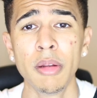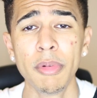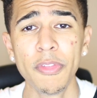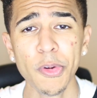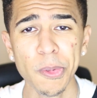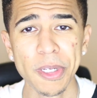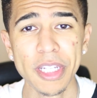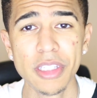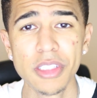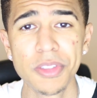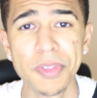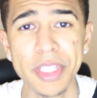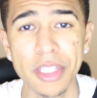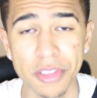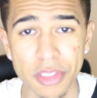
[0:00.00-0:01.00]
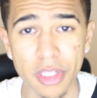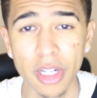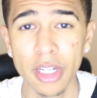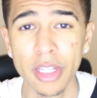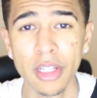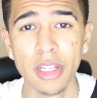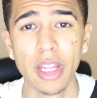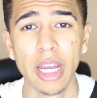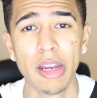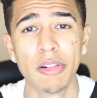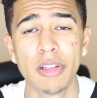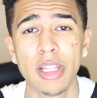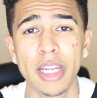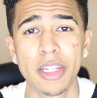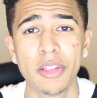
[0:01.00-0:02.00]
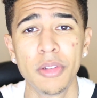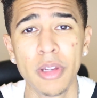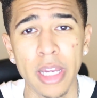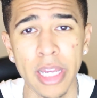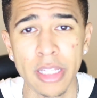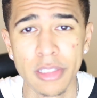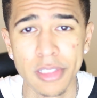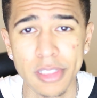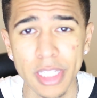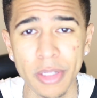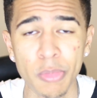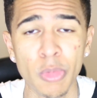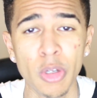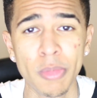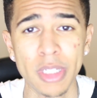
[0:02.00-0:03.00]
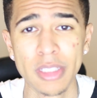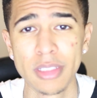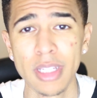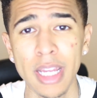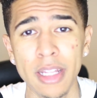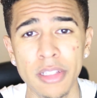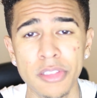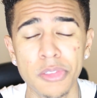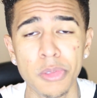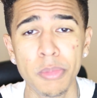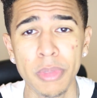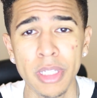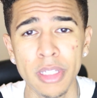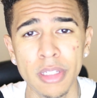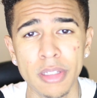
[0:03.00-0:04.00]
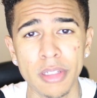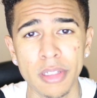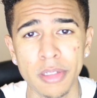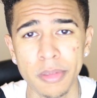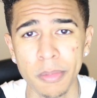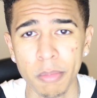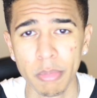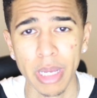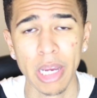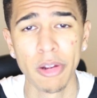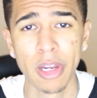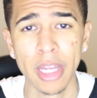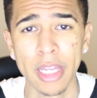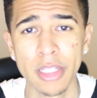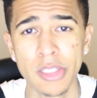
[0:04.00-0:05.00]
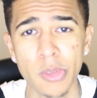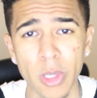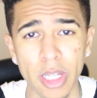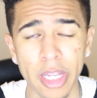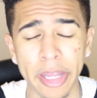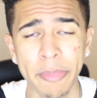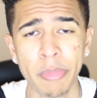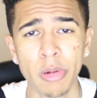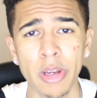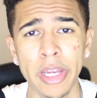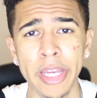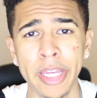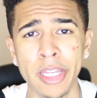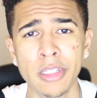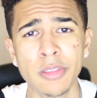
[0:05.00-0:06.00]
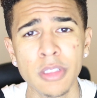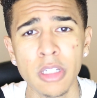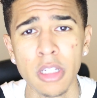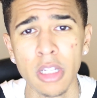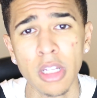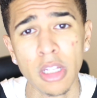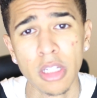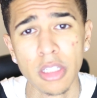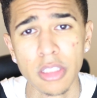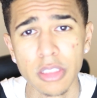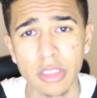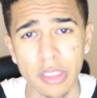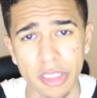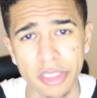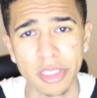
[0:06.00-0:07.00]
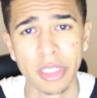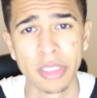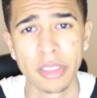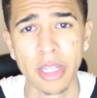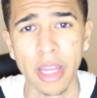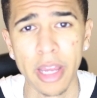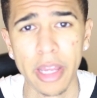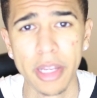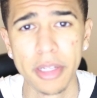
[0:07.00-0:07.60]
Before we get this video started, I would like you guys to take a moment of silence with me and bow our heads while I pray to the Sixth God.